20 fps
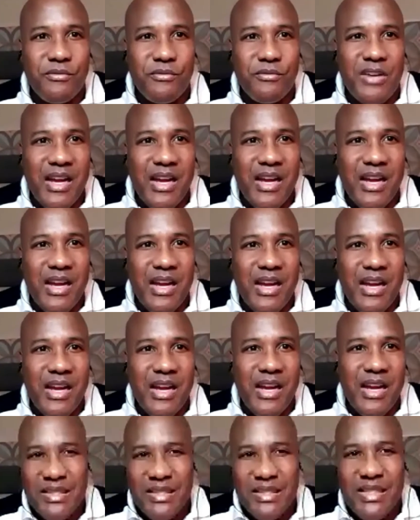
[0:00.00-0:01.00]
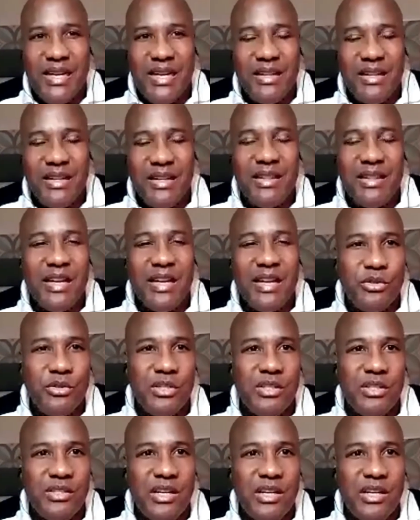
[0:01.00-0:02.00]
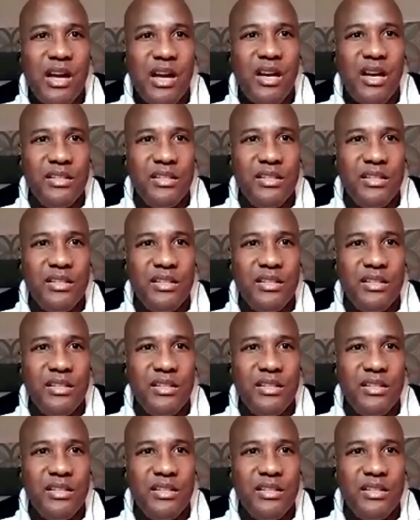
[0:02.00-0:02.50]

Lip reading: $110,000